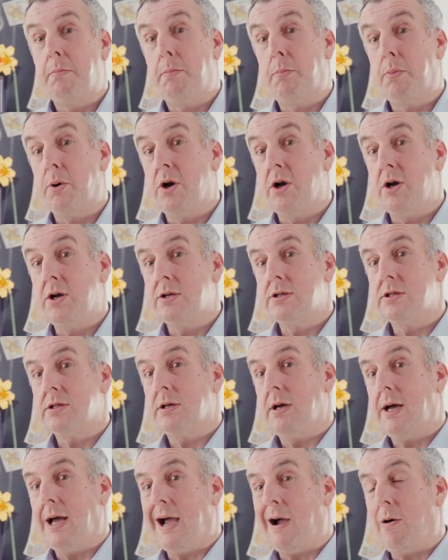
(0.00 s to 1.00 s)
pros
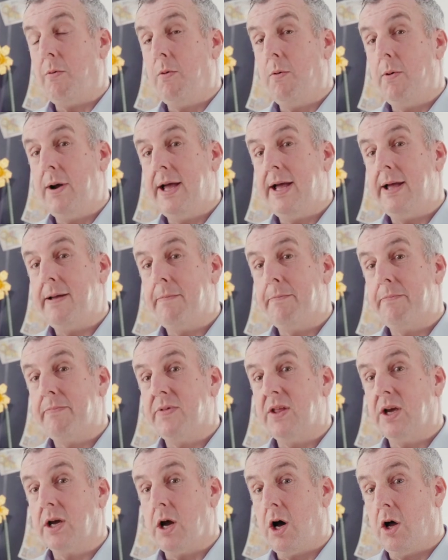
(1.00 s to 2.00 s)
outweigh
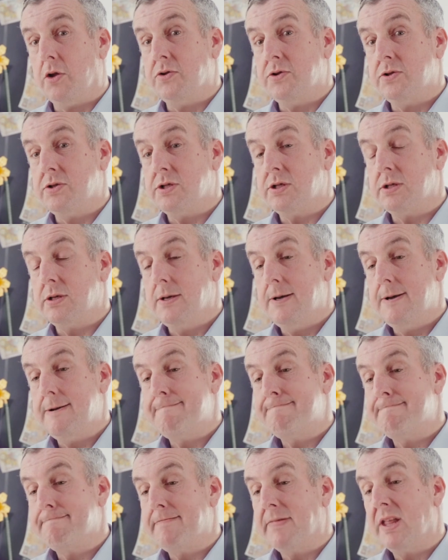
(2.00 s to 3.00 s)
the cons.
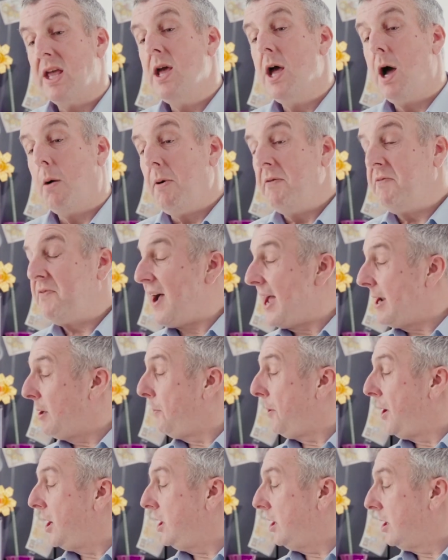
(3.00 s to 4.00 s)
One final
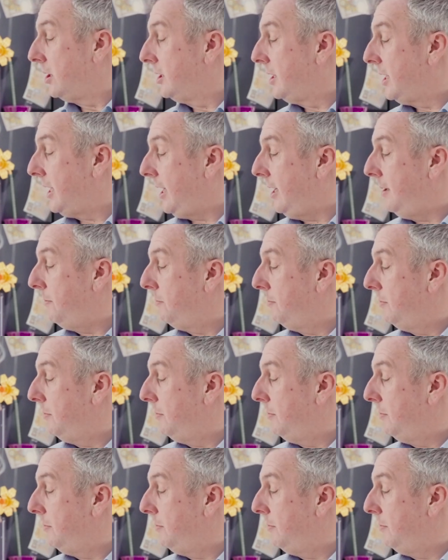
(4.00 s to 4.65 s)
point on the